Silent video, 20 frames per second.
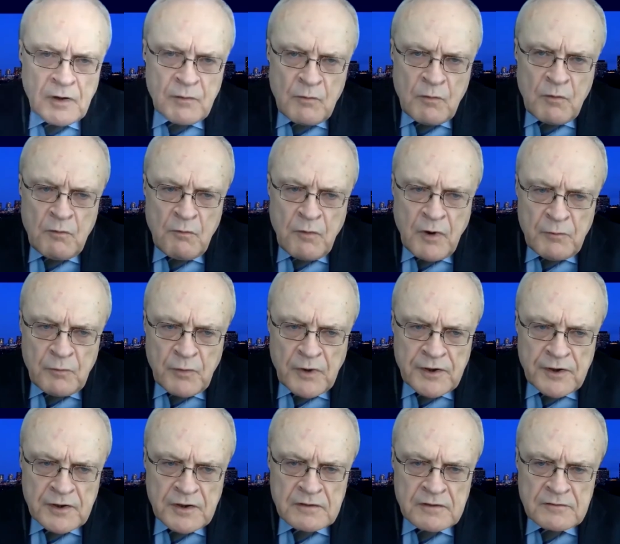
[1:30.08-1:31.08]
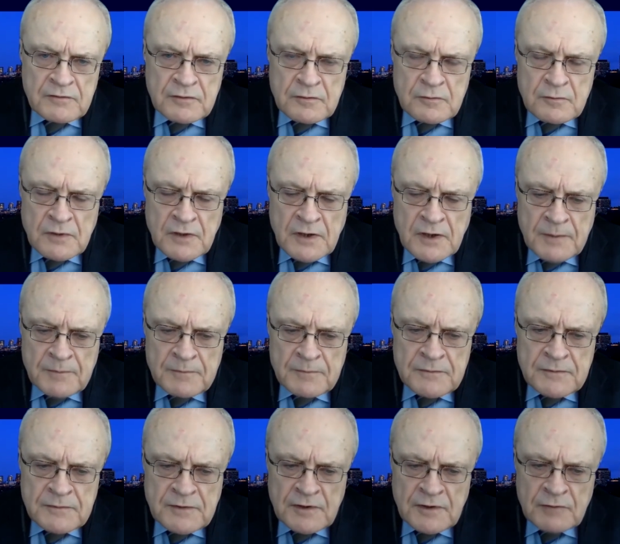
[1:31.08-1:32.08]
one way to
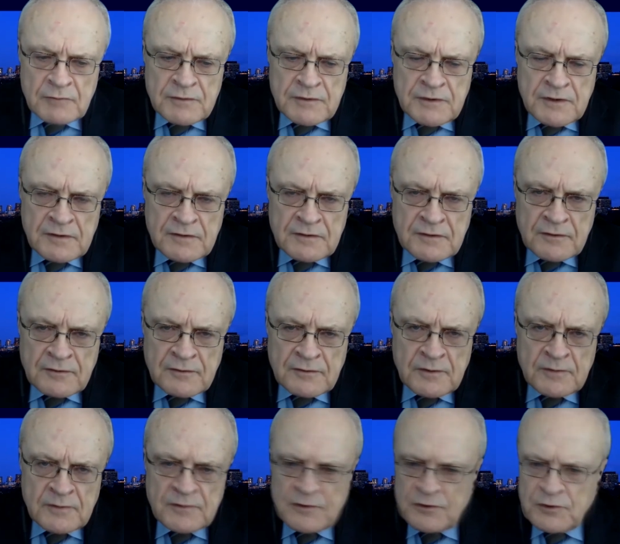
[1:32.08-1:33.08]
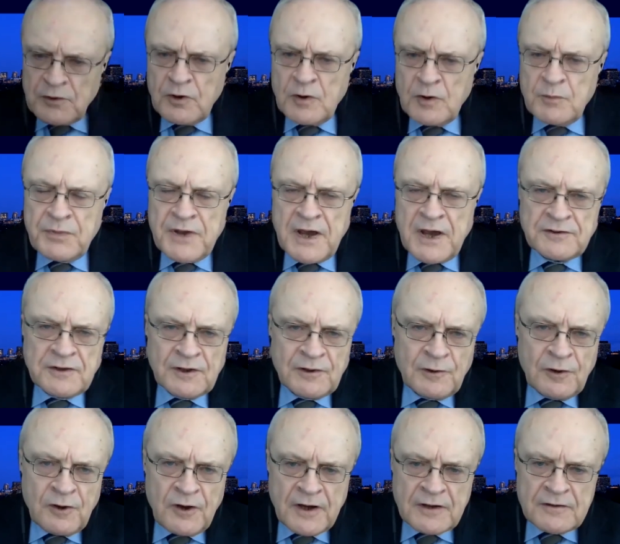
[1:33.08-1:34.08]
deal with this is sort of to turn back the
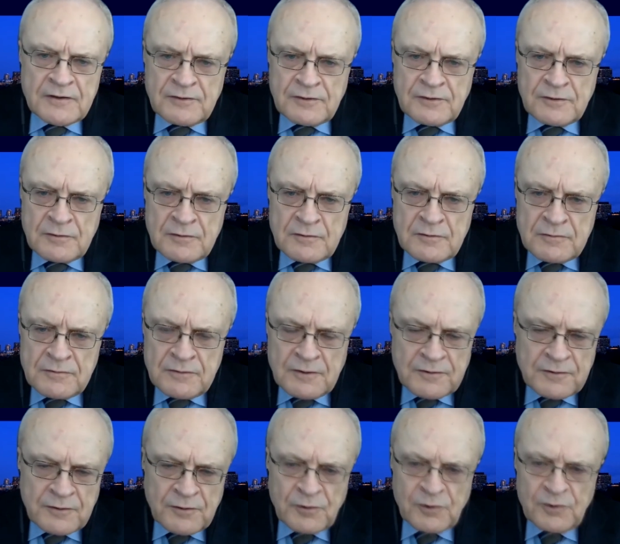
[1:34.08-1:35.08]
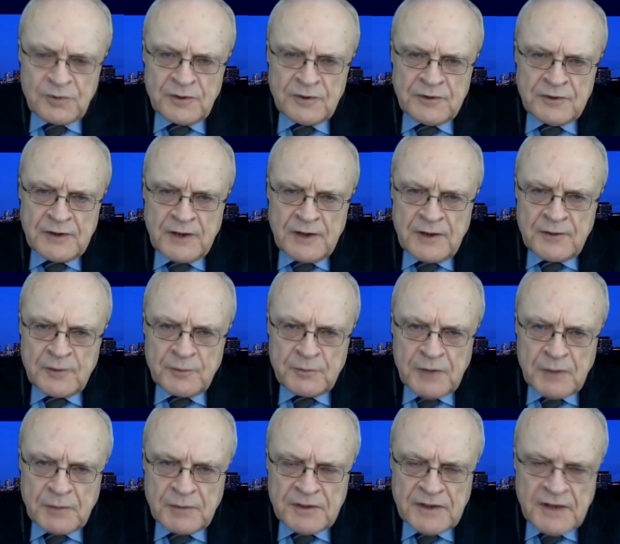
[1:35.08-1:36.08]
clock to, you know, the earliest days of
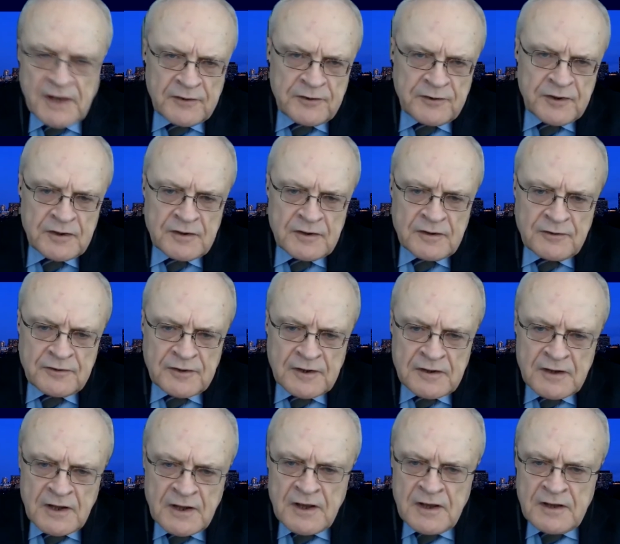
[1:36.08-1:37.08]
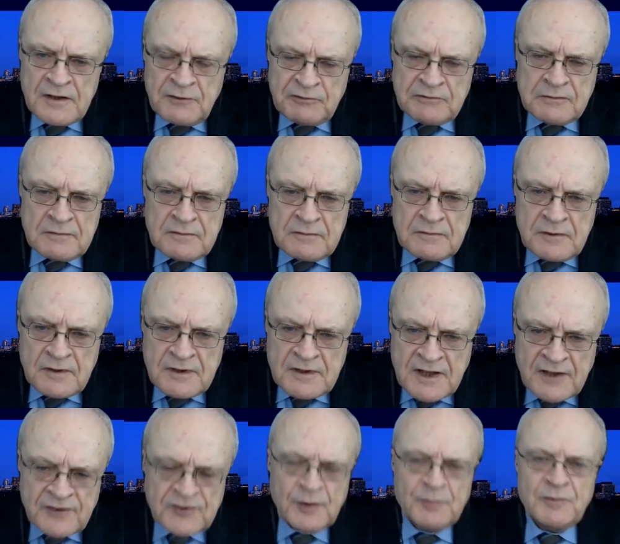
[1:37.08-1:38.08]
public housing is that you
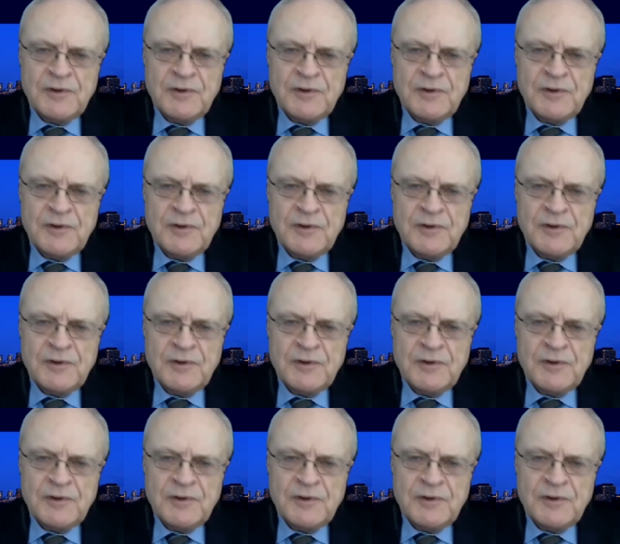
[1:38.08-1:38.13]
get some